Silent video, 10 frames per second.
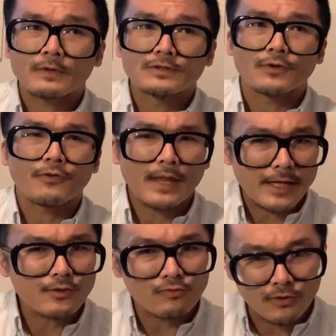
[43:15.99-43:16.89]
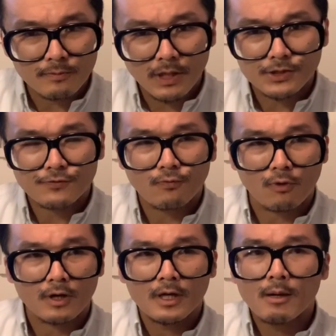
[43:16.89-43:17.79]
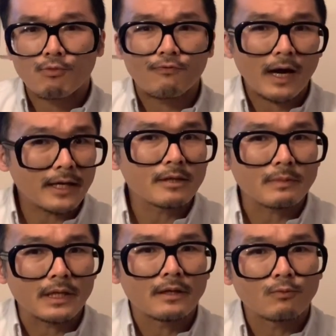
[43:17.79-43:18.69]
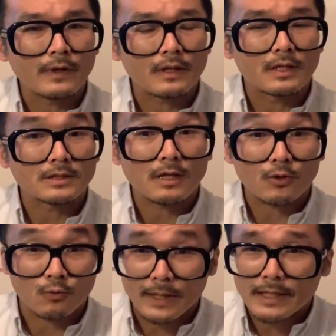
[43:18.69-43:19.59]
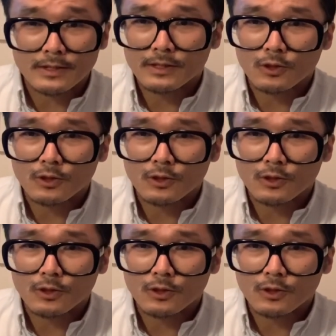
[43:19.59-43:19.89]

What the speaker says: So thank you very much for providing me with this great,